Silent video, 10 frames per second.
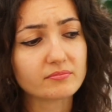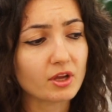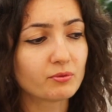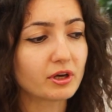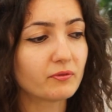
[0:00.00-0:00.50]

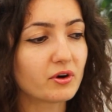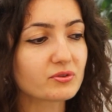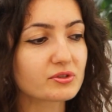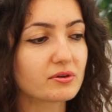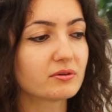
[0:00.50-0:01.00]
We have
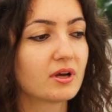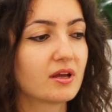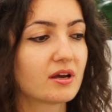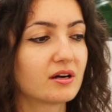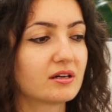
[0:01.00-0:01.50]
also
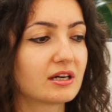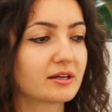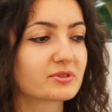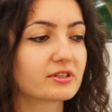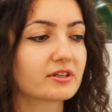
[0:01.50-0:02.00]

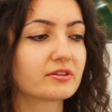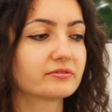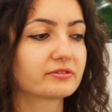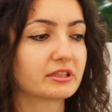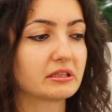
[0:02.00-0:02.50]

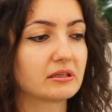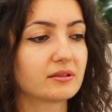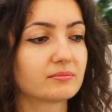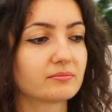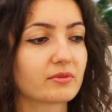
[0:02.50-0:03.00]
observed
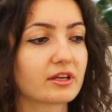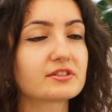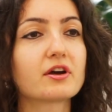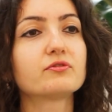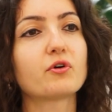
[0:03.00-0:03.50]
a
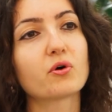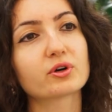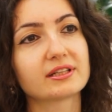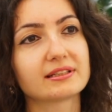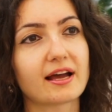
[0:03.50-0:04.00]

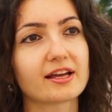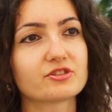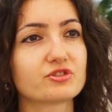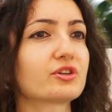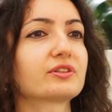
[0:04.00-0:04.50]

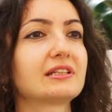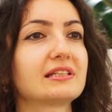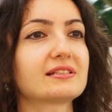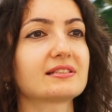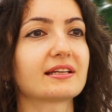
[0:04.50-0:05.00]
self-organized
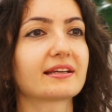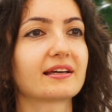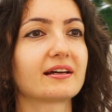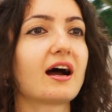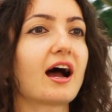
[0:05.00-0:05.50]
journalistic